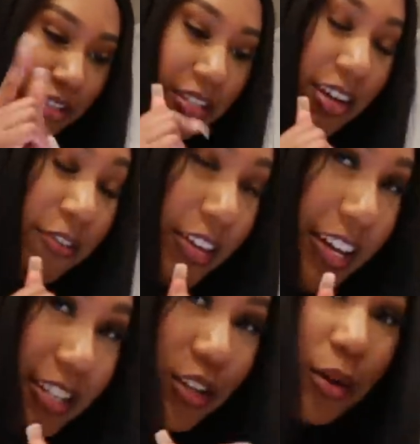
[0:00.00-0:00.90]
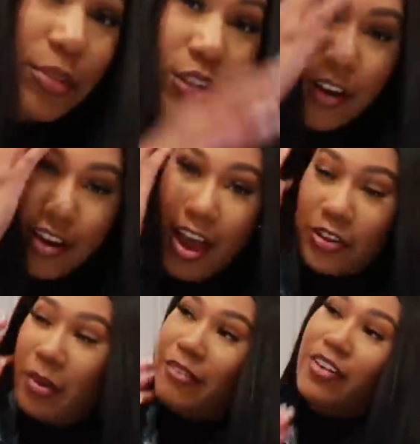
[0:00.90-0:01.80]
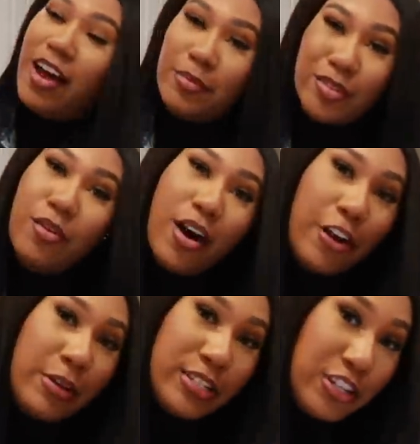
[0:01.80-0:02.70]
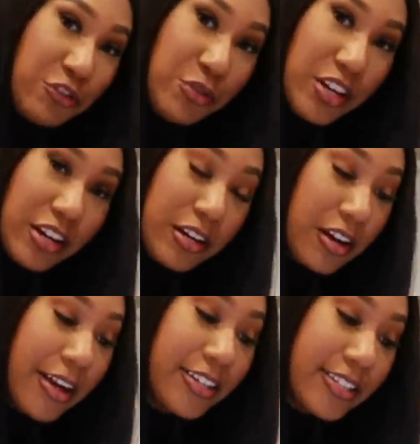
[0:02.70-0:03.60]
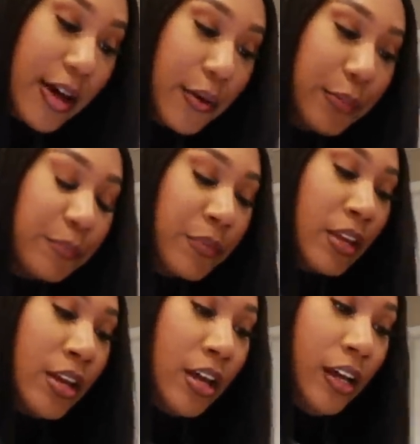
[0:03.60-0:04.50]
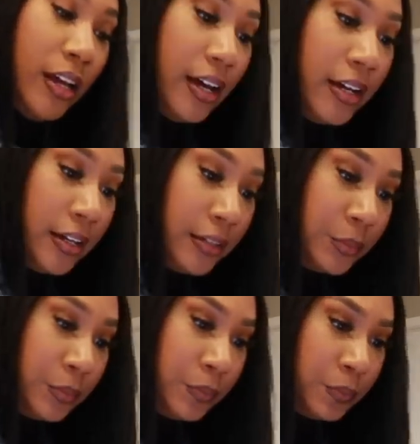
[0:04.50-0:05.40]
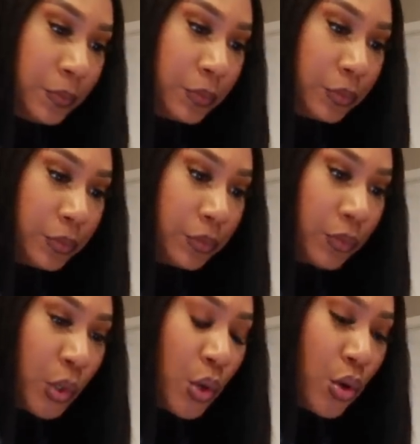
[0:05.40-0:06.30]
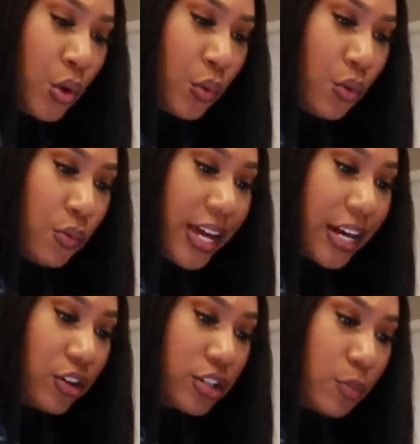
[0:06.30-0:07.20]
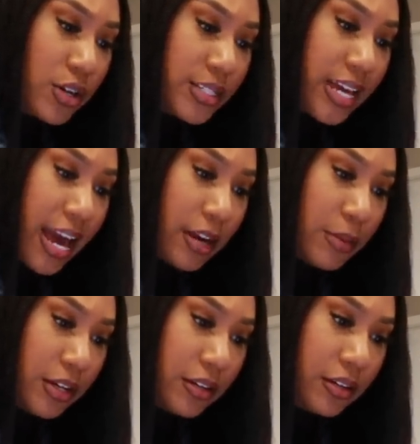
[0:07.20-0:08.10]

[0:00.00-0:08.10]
It definitely is. So I'm sorry. Y'all know my vlogmas go all the way to the new year. So, um, woo, we got to go to Sports Academy.